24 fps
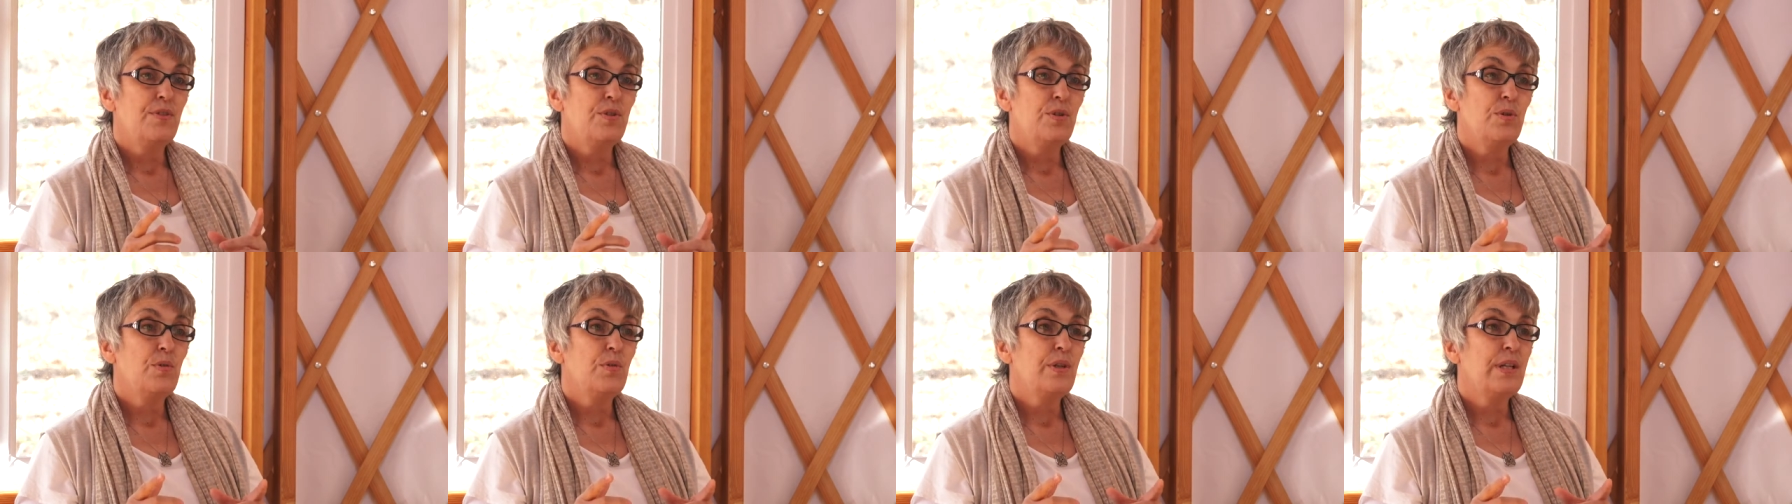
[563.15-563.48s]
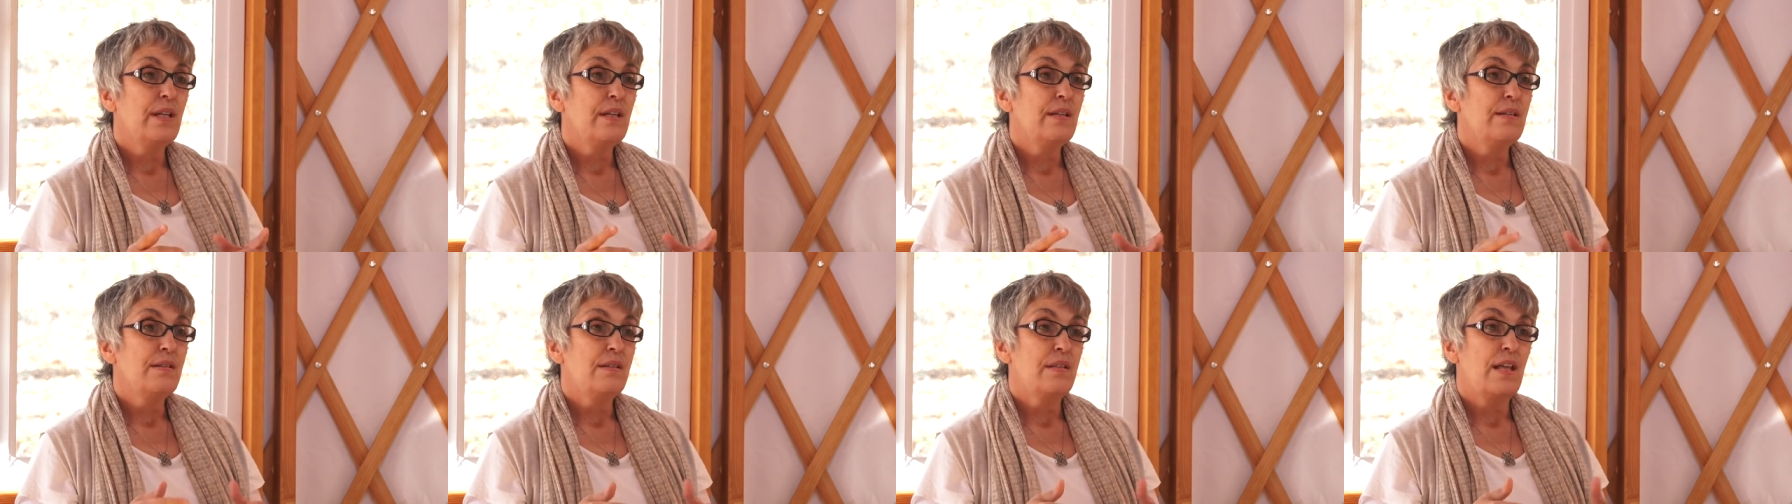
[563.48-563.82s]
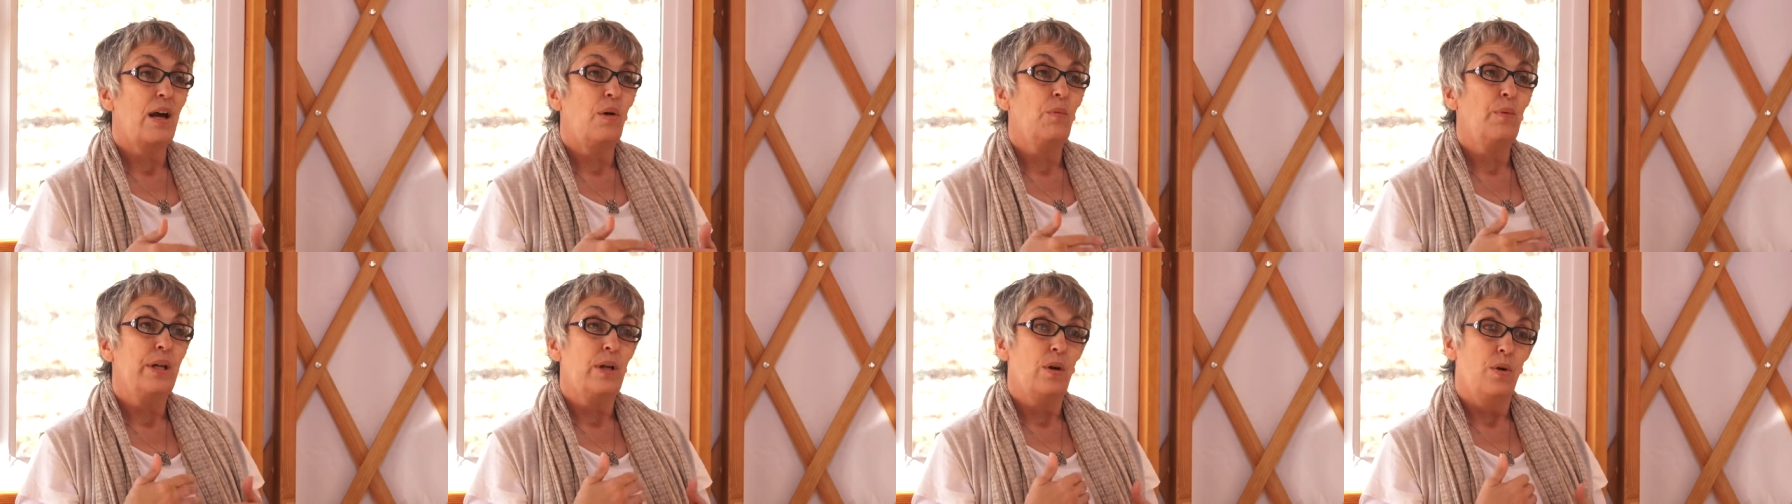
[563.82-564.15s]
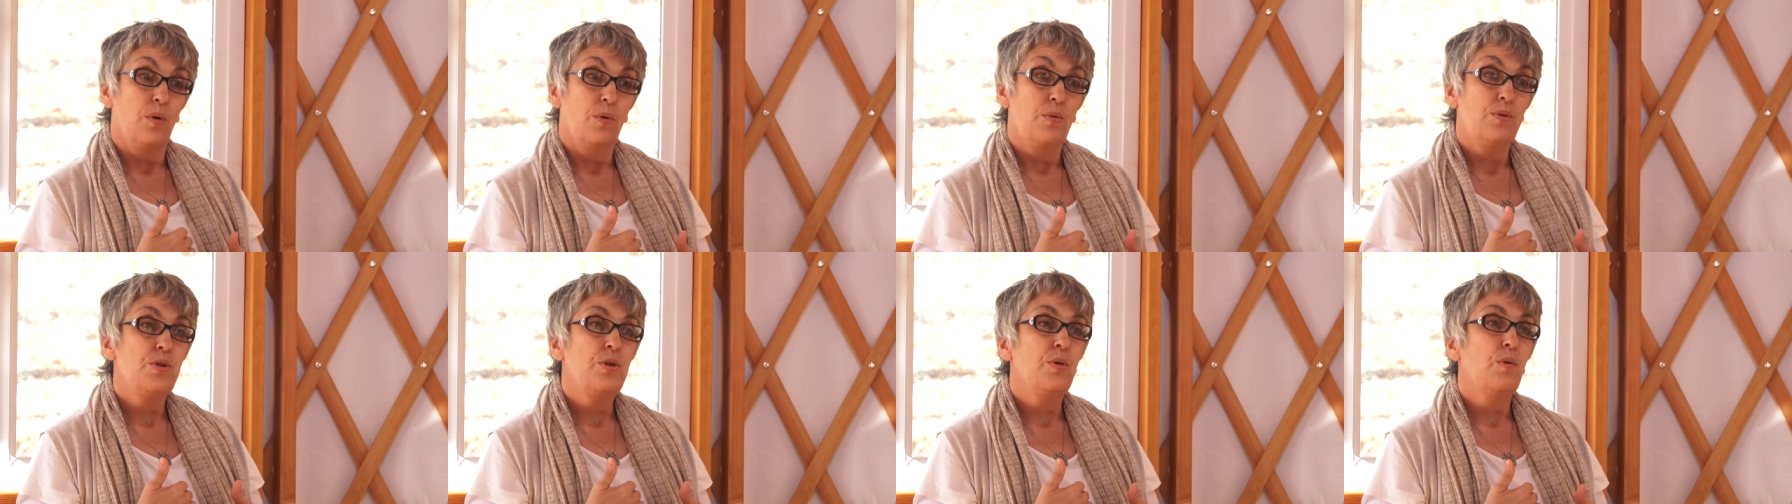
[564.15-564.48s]
duties that we
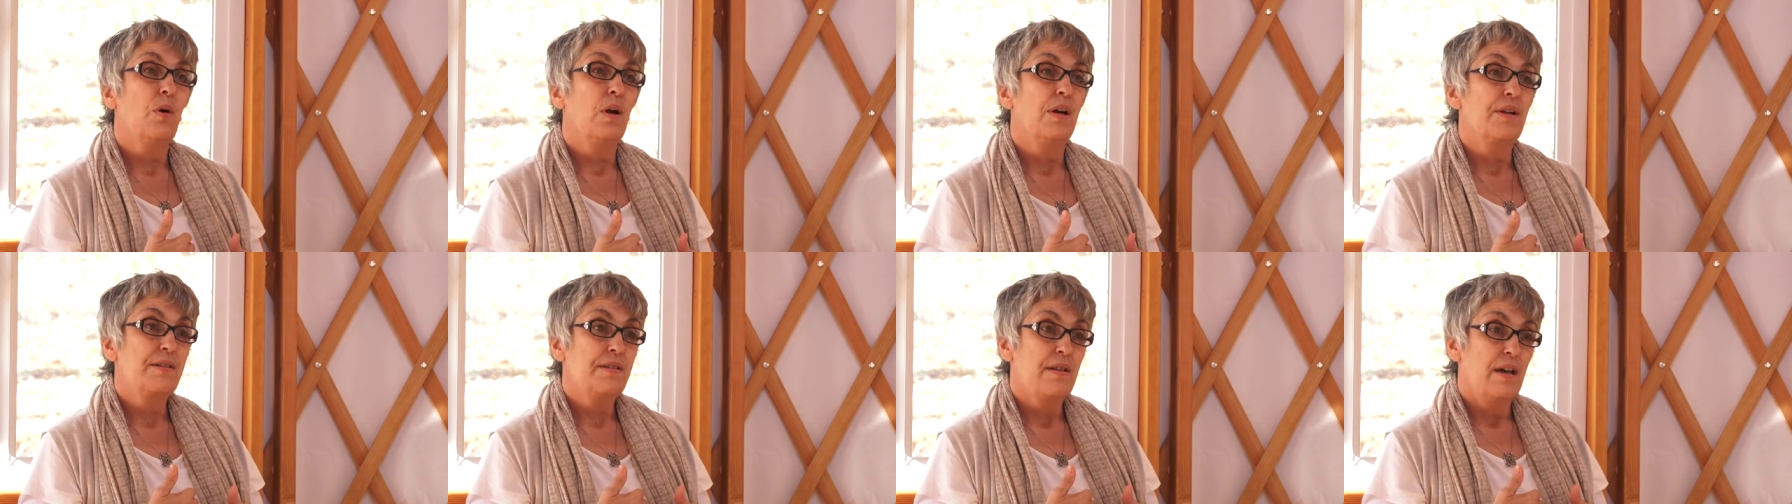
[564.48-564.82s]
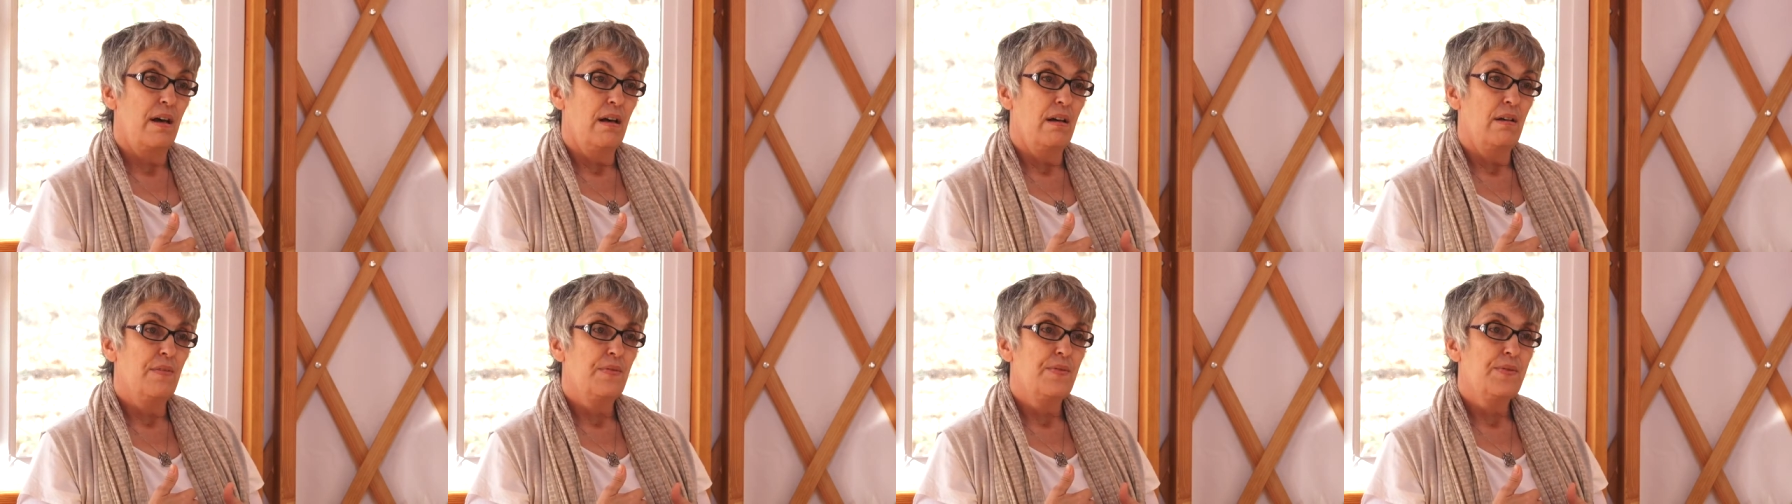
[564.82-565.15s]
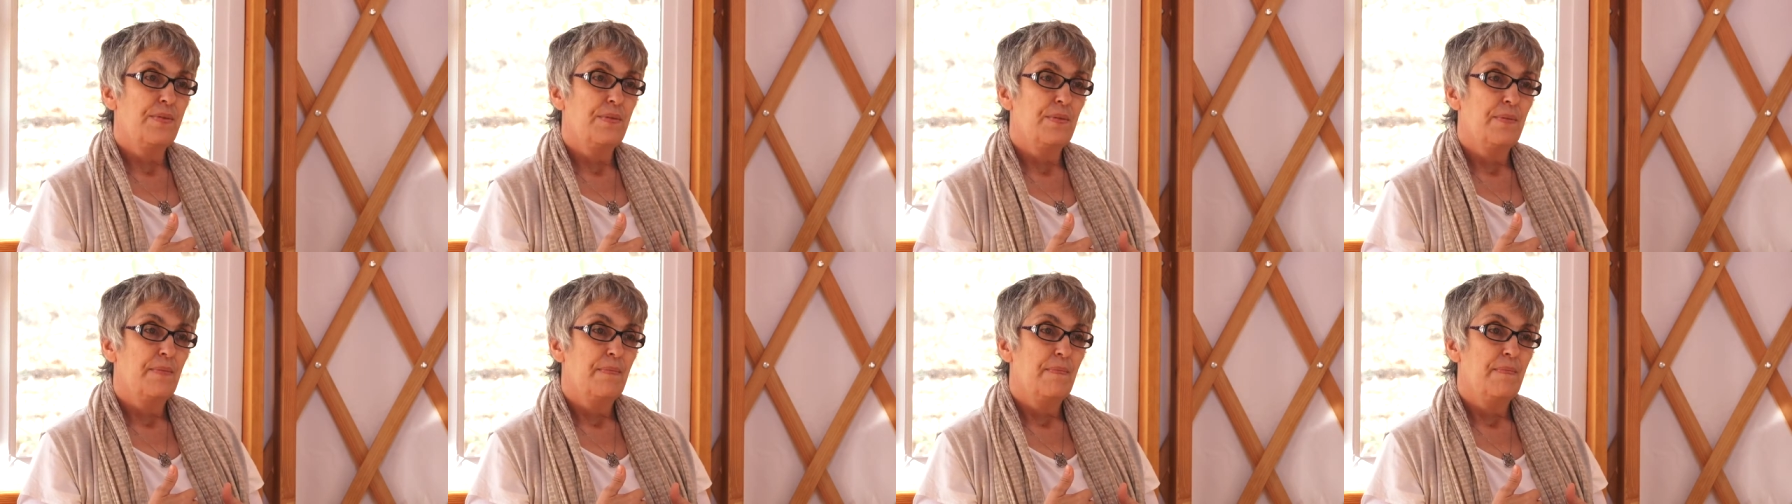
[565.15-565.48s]
owe to ourselves.